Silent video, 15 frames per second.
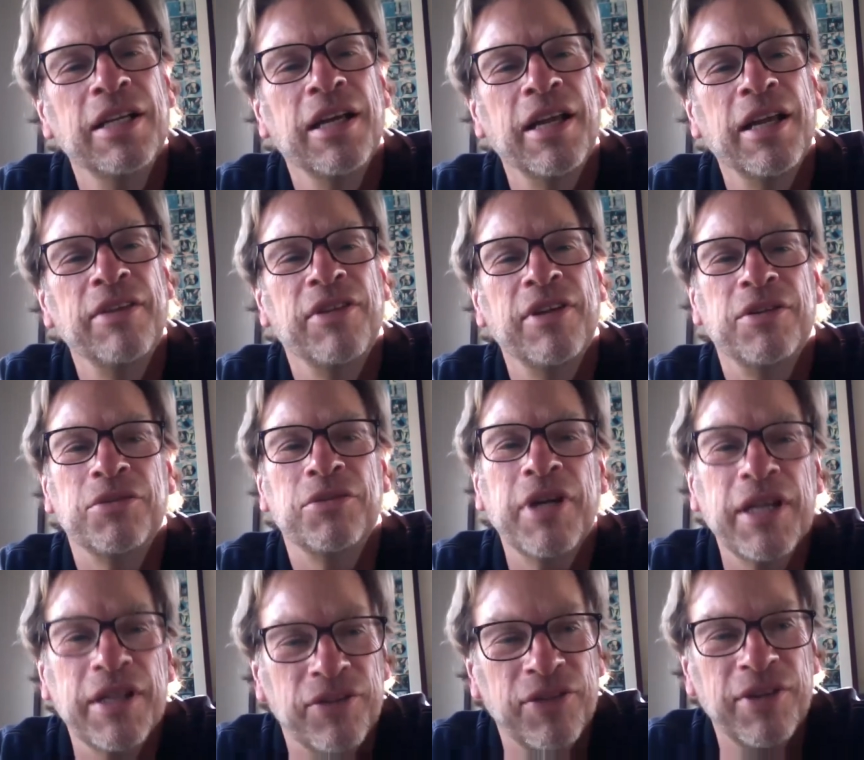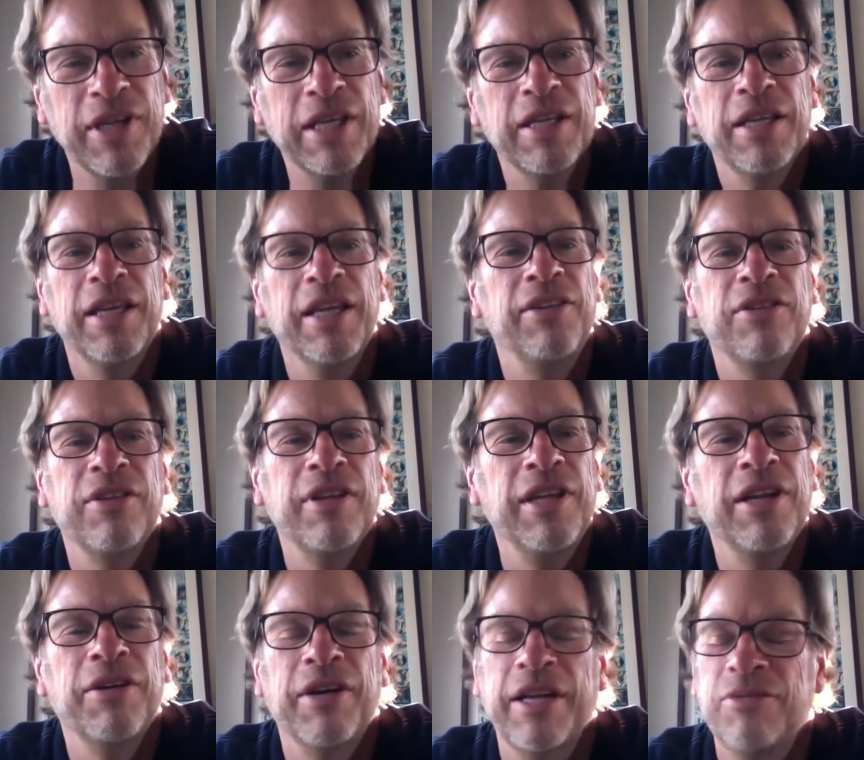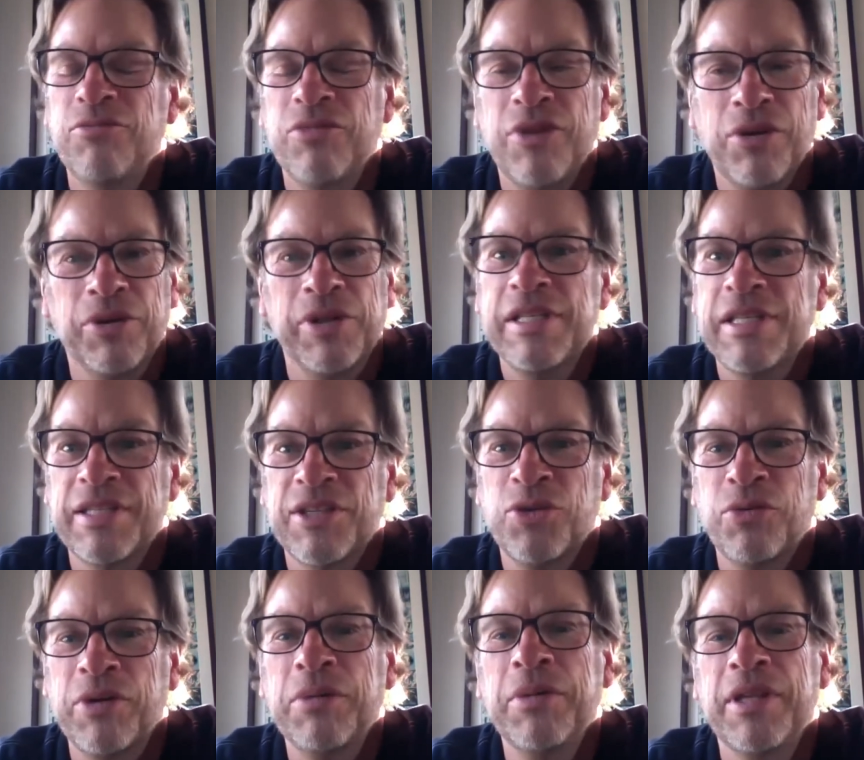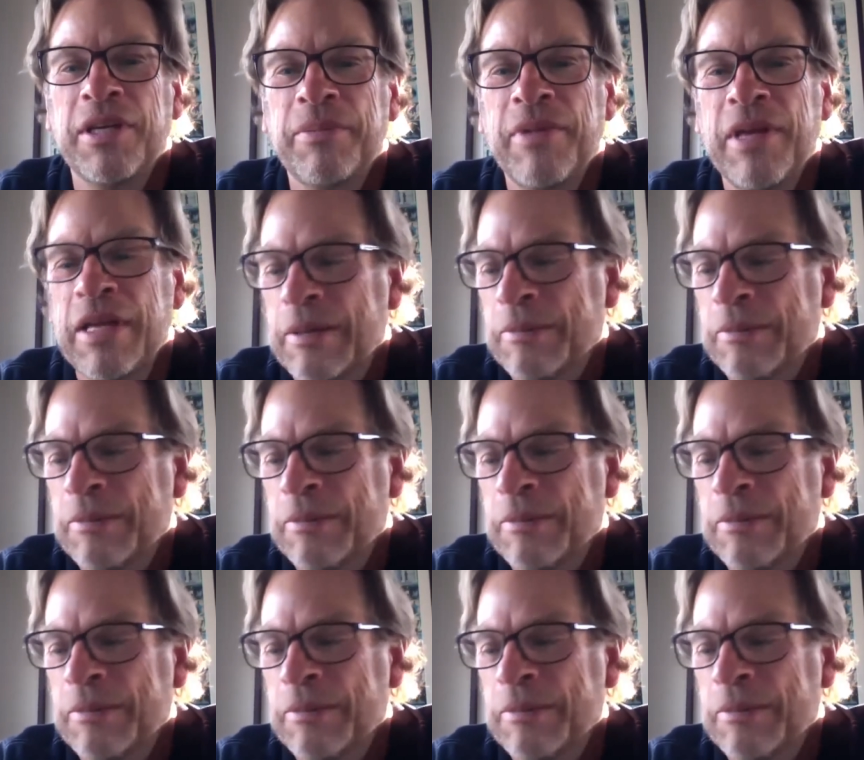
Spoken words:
And I said, "Chris, is, you know, I totally disagreed with him."